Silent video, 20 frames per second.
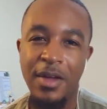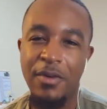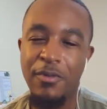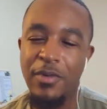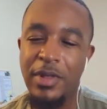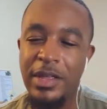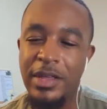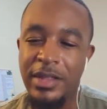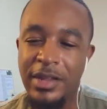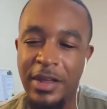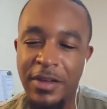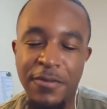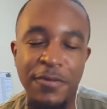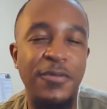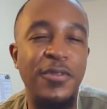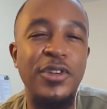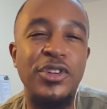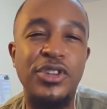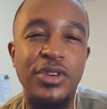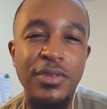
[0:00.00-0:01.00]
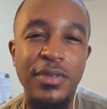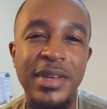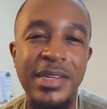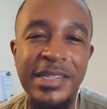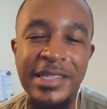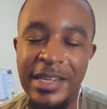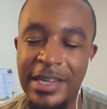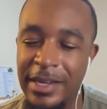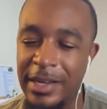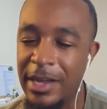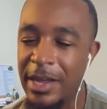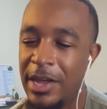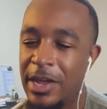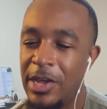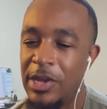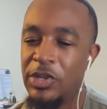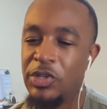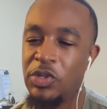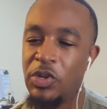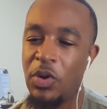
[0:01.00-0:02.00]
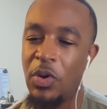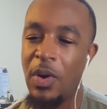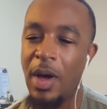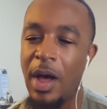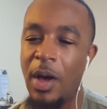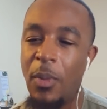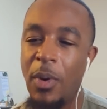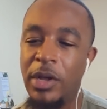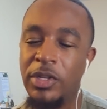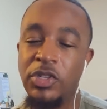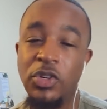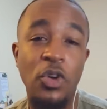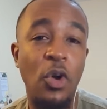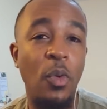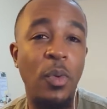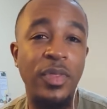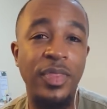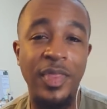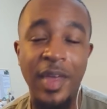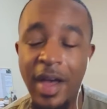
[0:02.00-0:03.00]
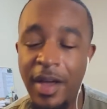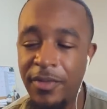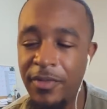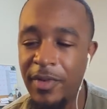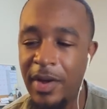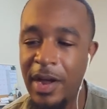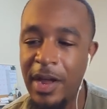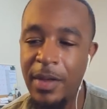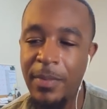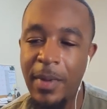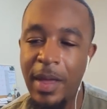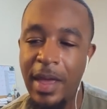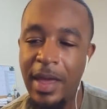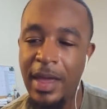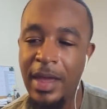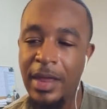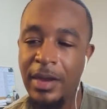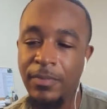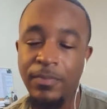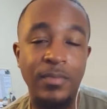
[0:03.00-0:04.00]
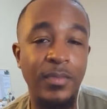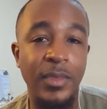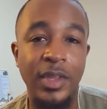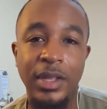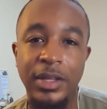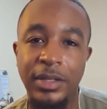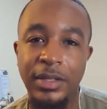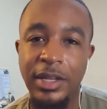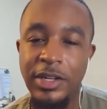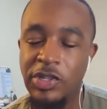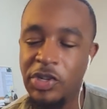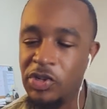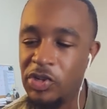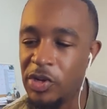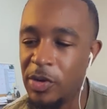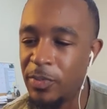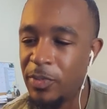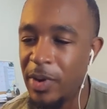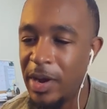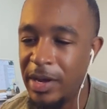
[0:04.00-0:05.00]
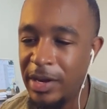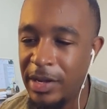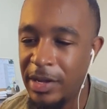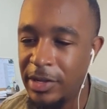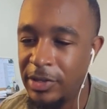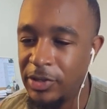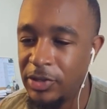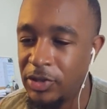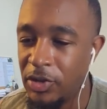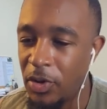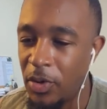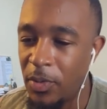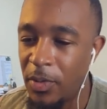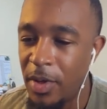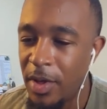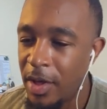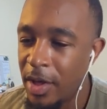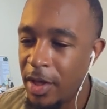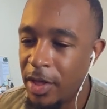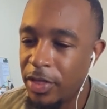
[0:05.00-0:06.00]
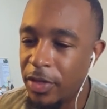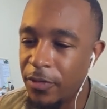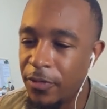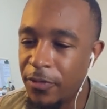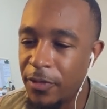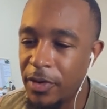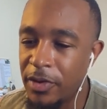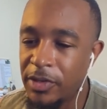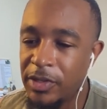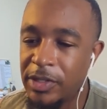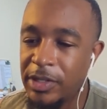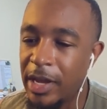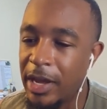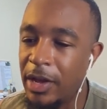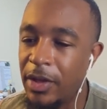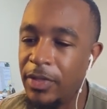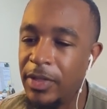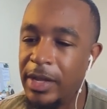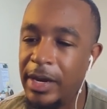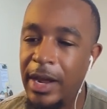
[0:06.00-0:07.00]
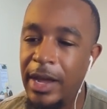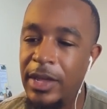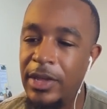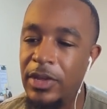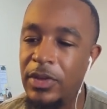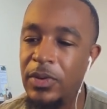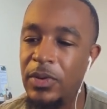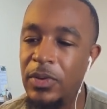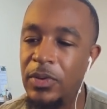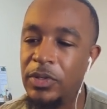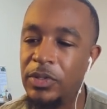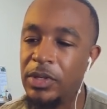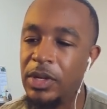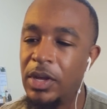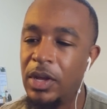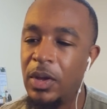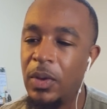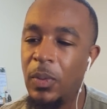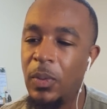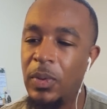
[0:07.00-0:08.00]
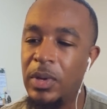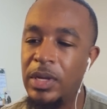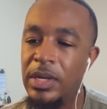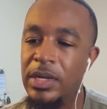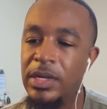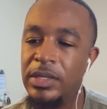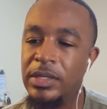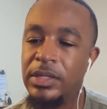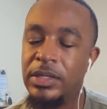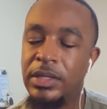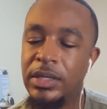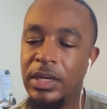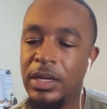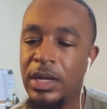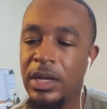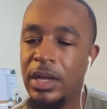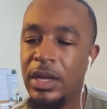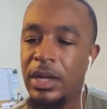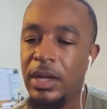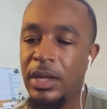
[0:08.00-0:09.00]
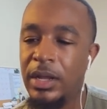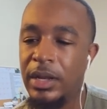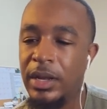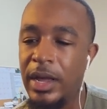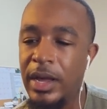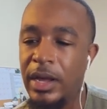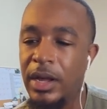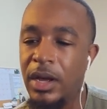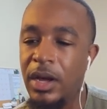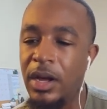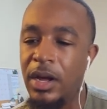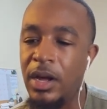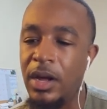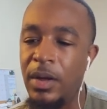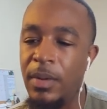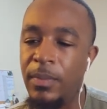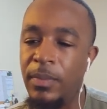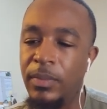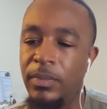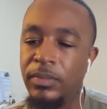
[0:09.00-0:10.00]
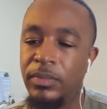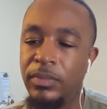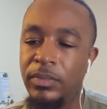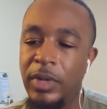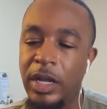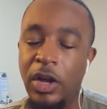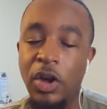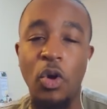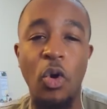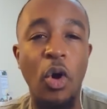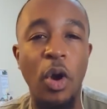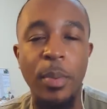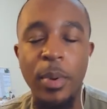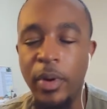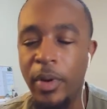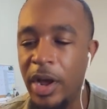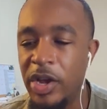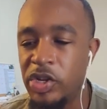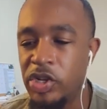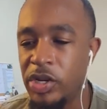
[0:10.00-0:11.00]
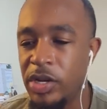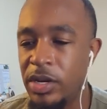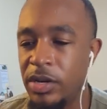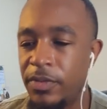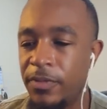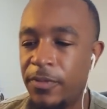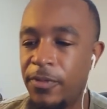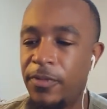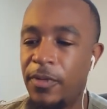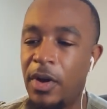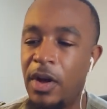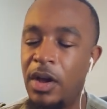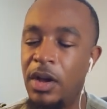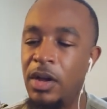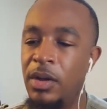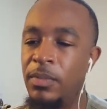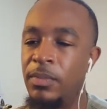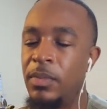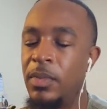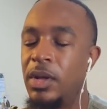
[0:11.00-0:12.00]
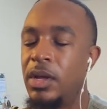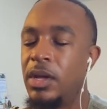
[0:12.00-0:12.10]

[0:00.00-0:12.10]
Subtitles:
really like futuristic. So I wanted to go with that vibe, and let's just jump right in. So the first sound that I used was like a chord progression from